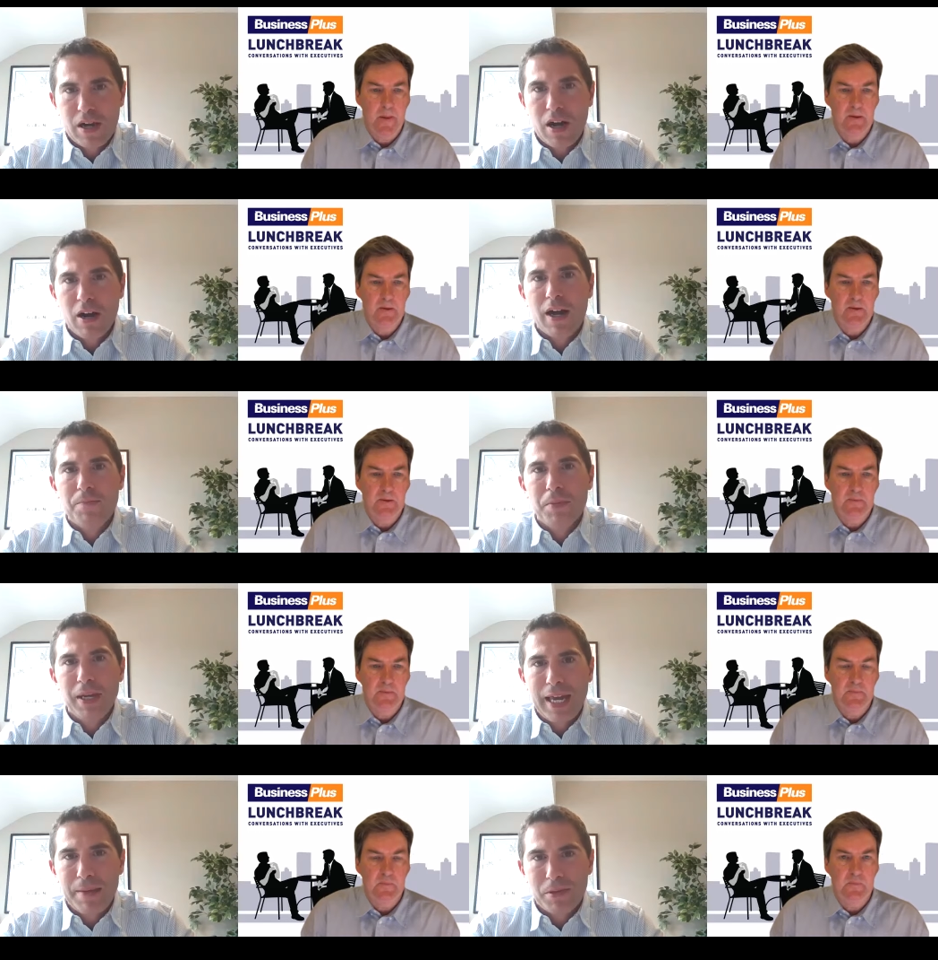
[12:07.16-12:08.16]
Speaker 1: are and
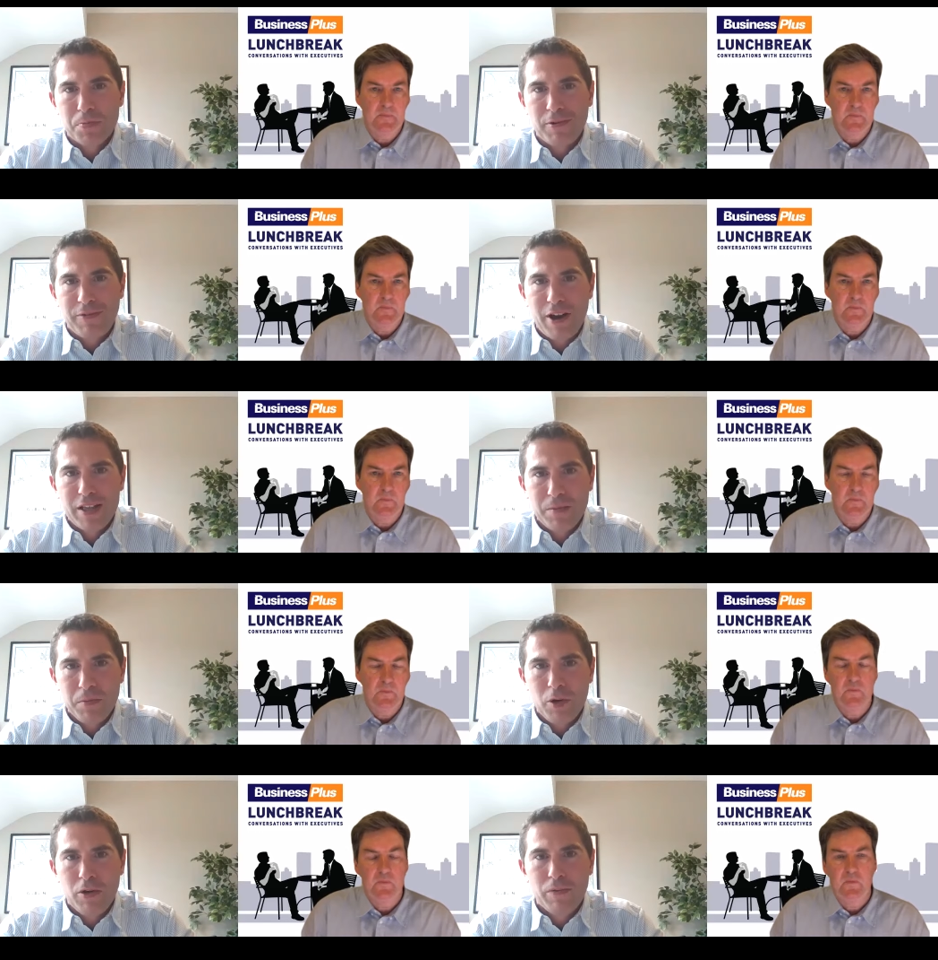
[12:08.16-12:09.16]
being able to provide
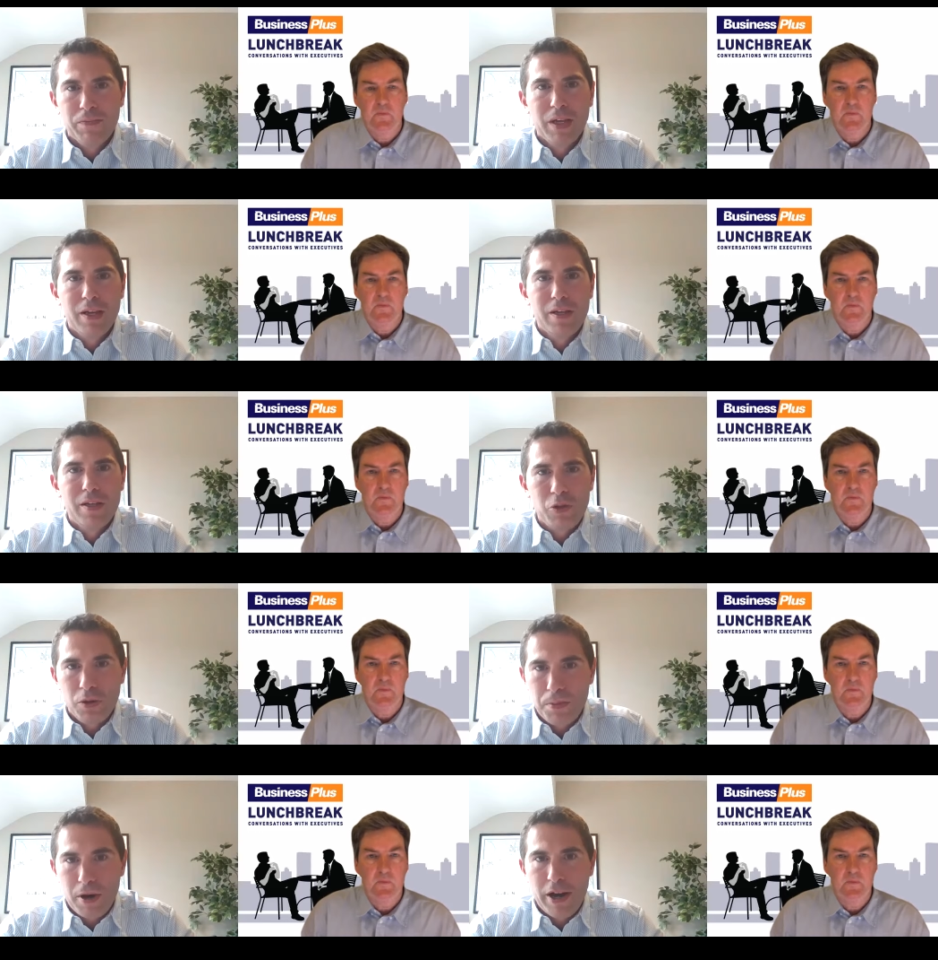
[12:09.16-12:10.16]
them all
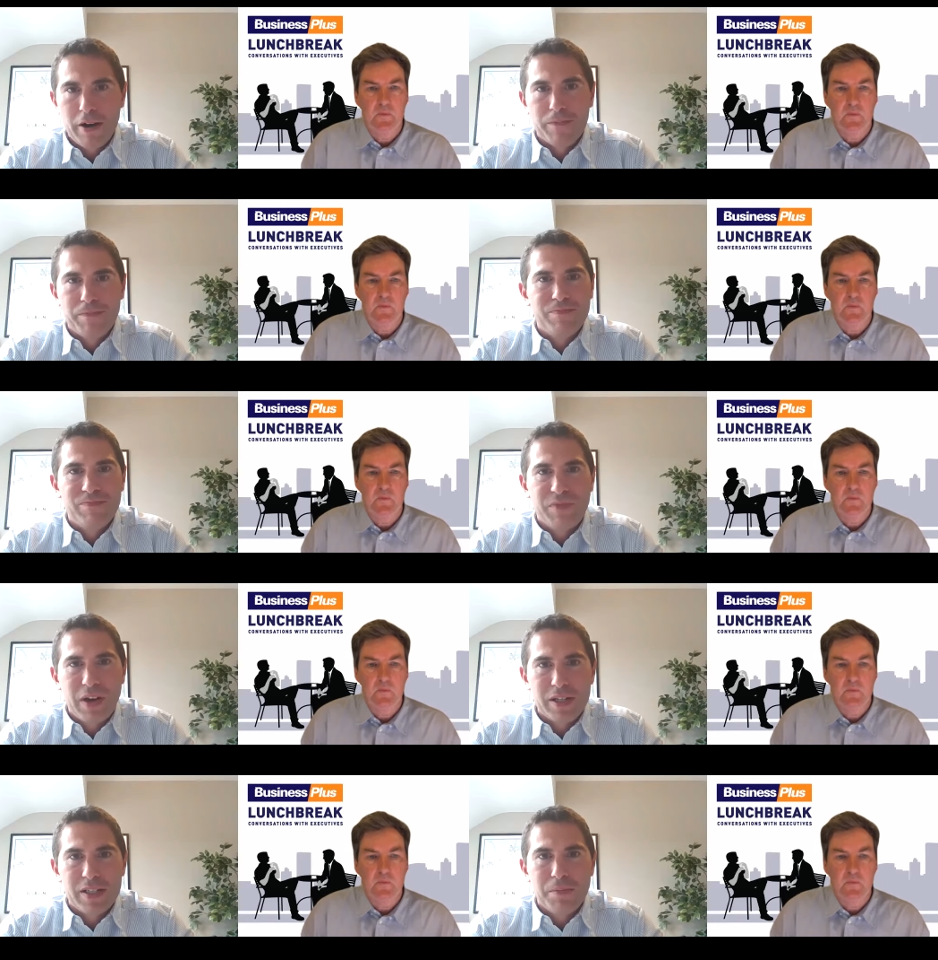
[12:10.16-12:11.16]
to a buyer
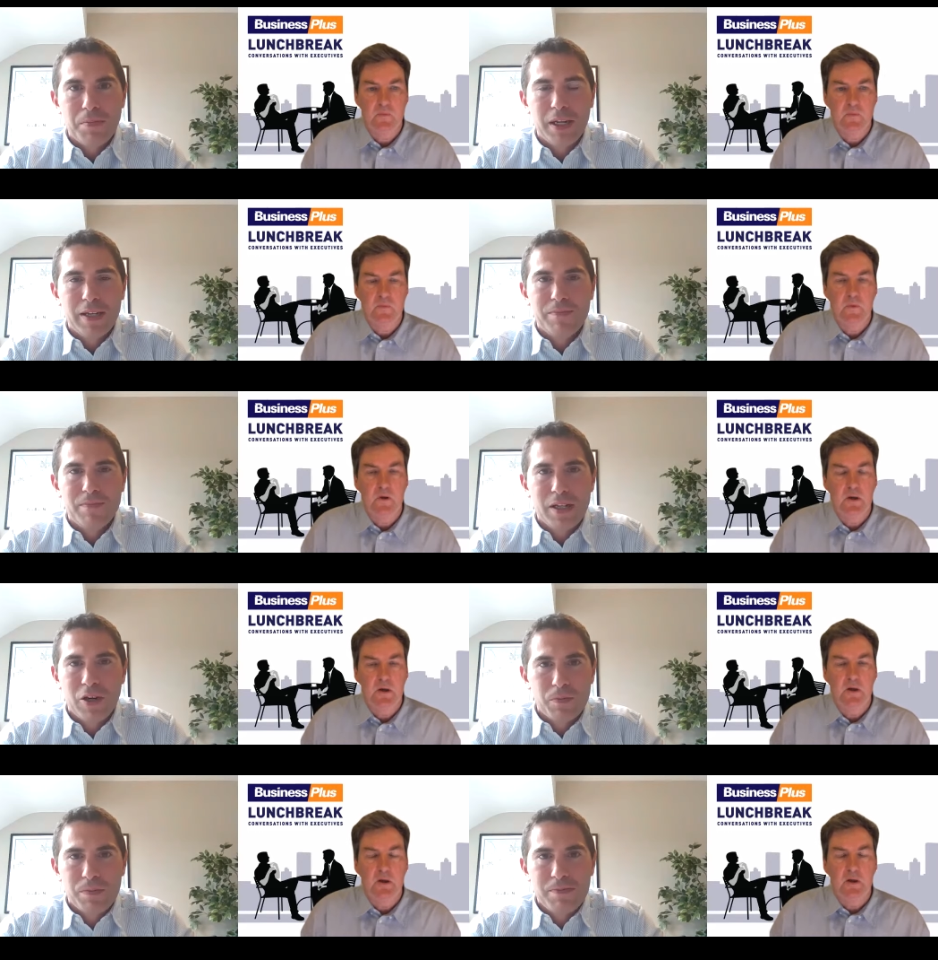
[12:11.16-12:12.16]
very simply you
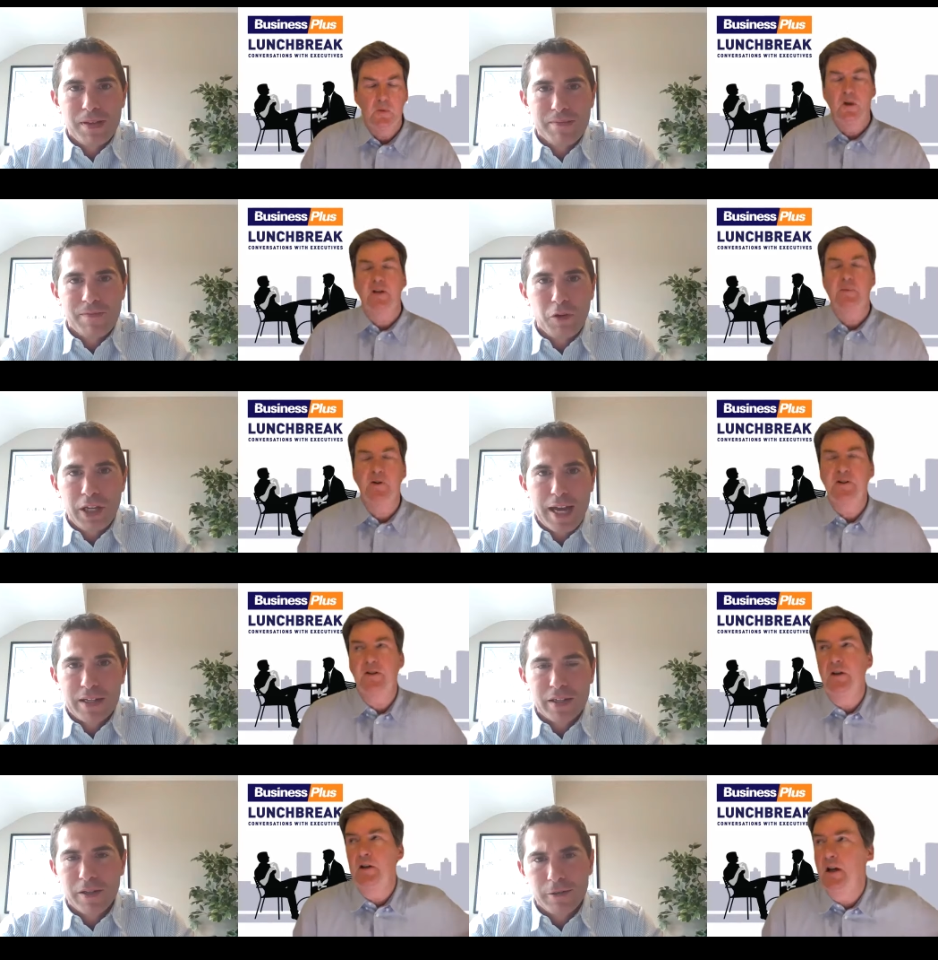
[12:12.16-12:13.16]
know well i
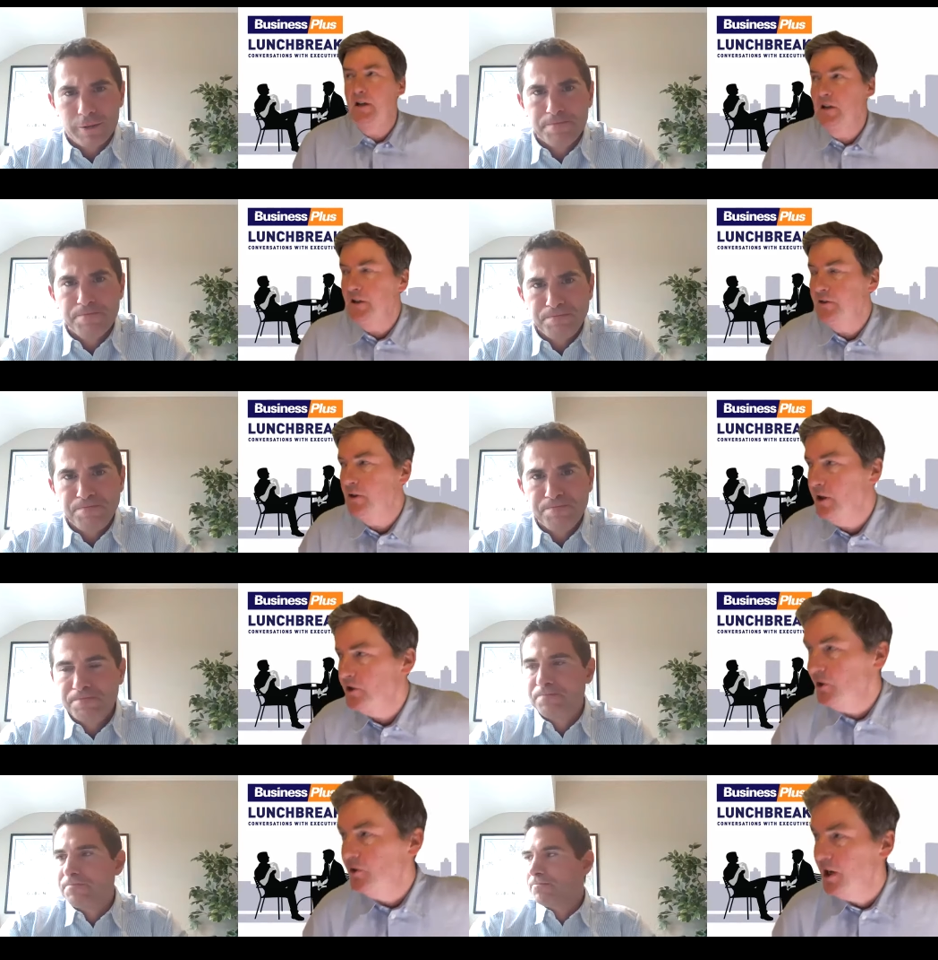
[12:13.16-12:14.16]
suppose
Speaker 2: like like there are
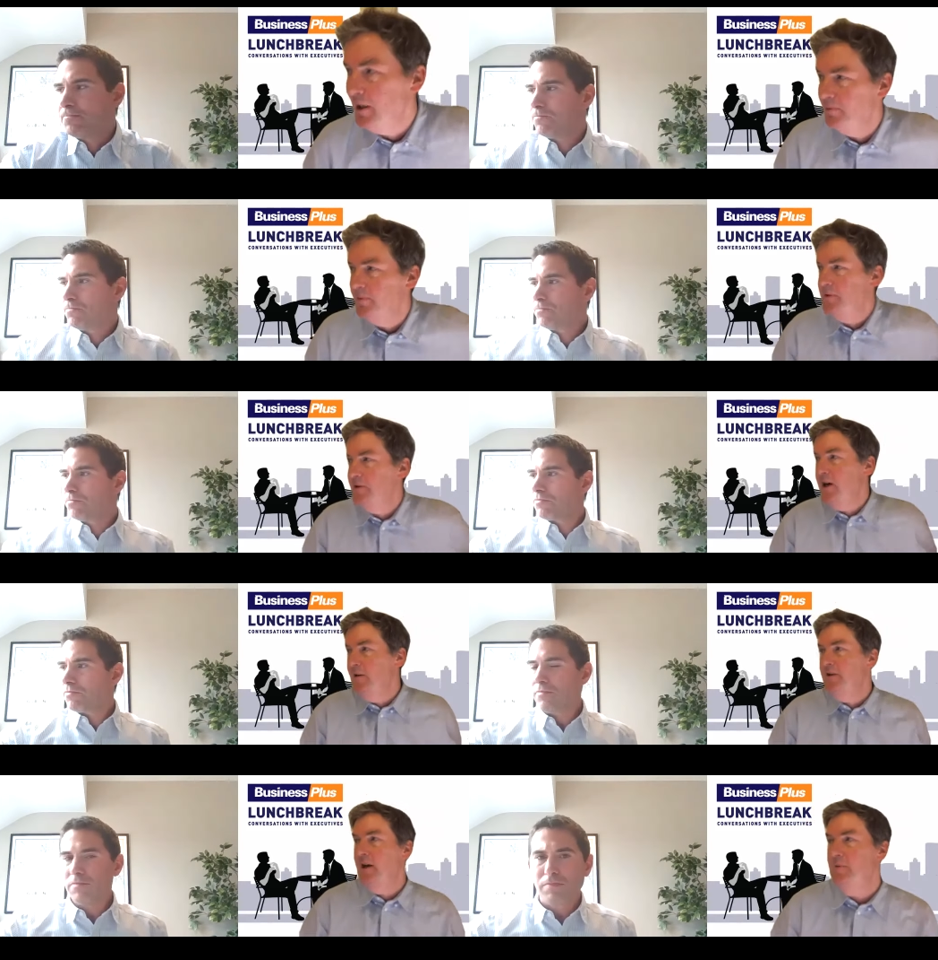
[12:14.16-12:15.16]
two type,
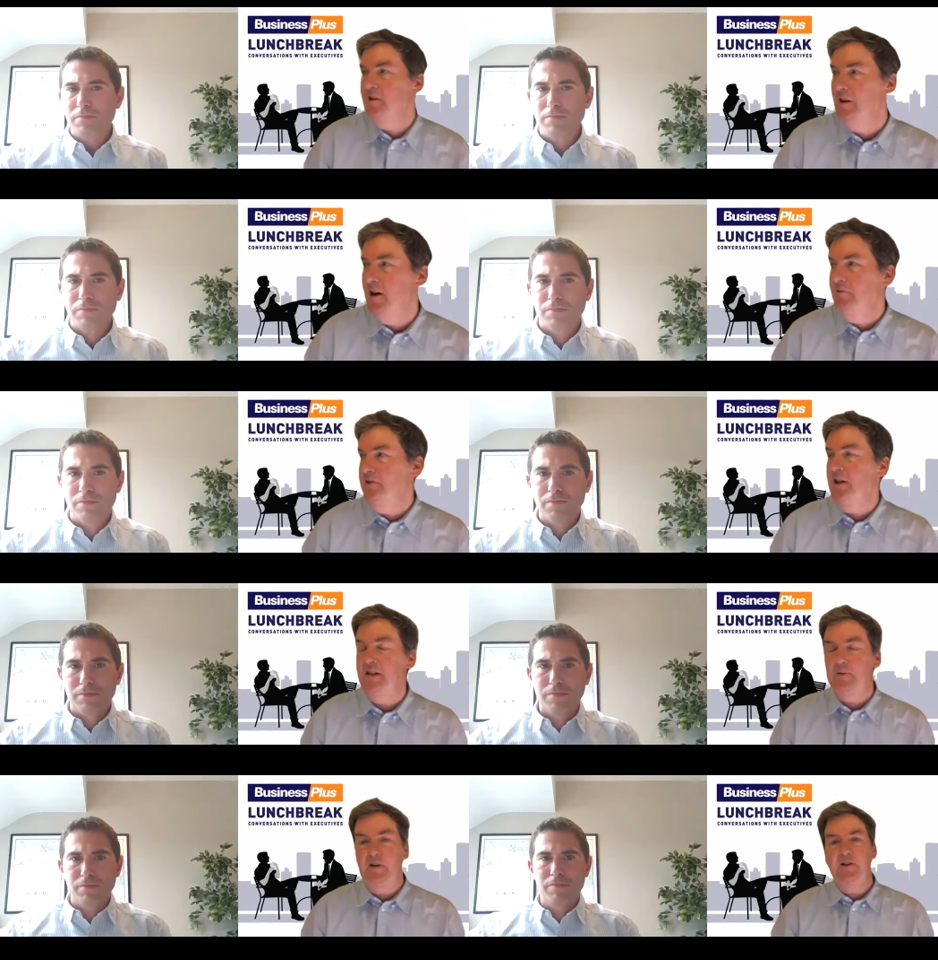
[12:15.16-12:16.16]
type types of,
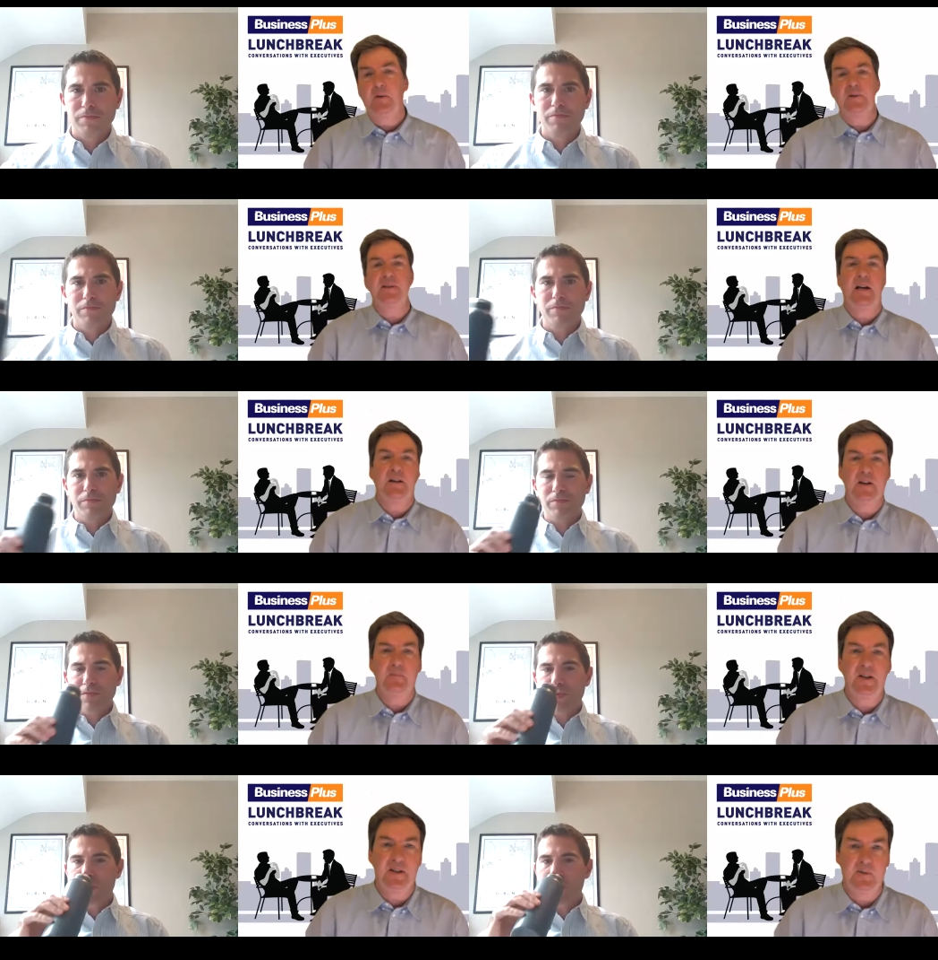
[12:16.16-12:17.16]
deals where someone's selling
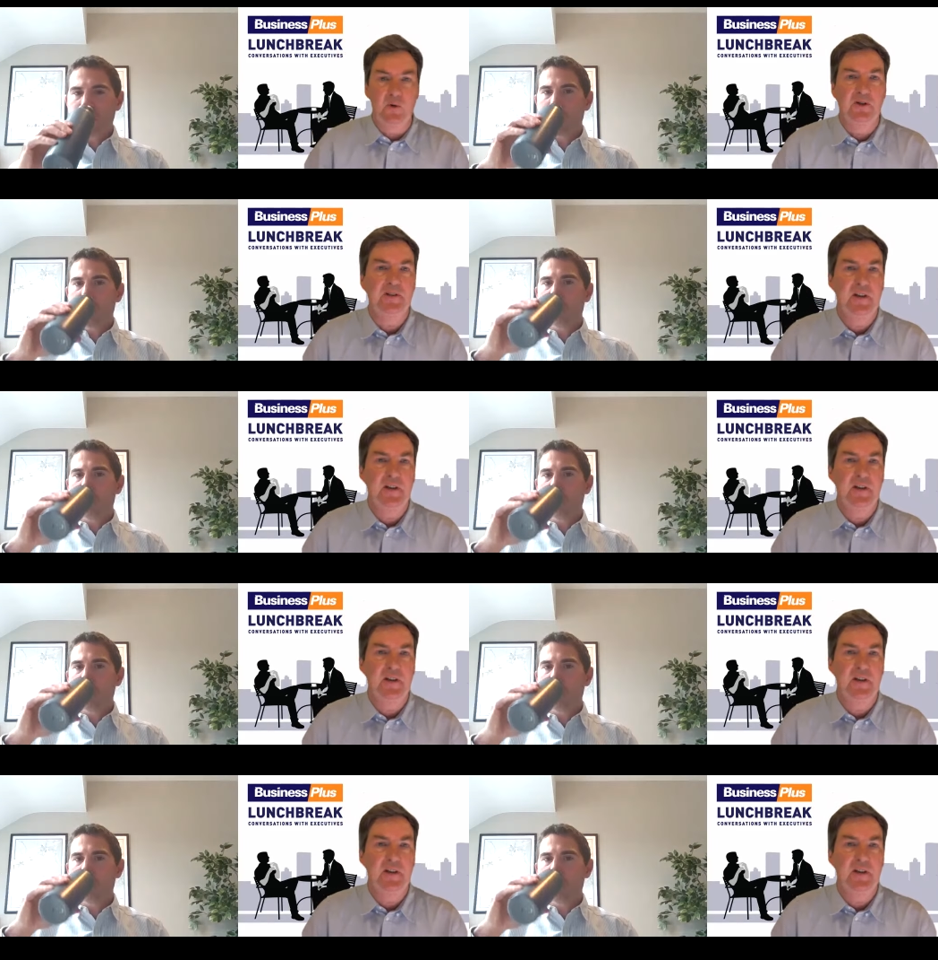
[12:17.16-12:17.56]
their business one is